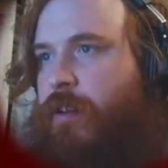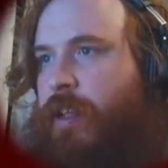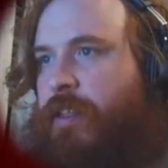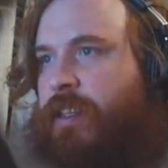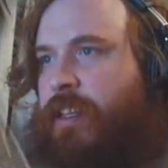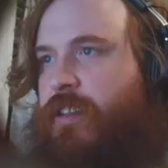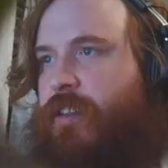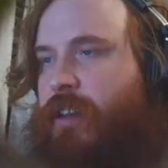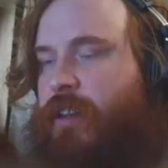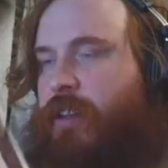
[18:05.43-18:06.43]
It's
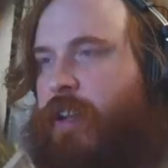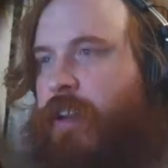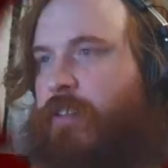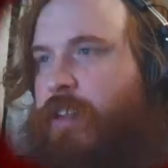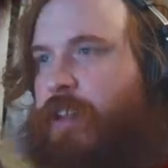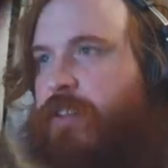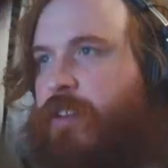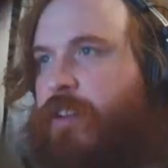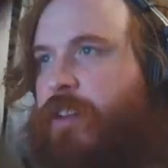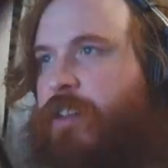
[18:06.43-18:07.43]
these... I don't think so,
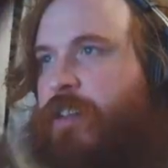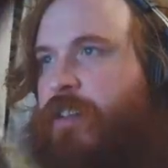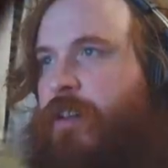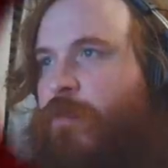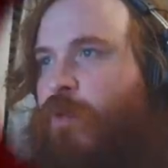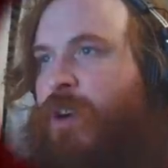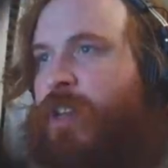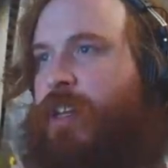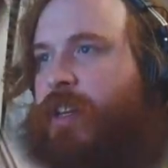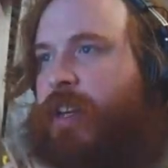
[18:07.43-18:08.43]
because it's the
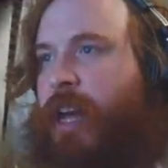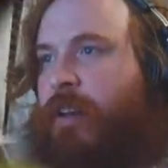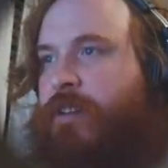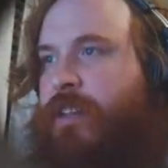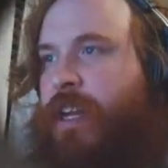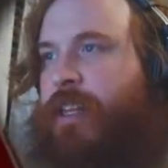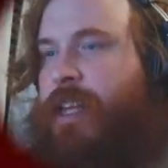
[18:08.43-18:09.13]
wooden outside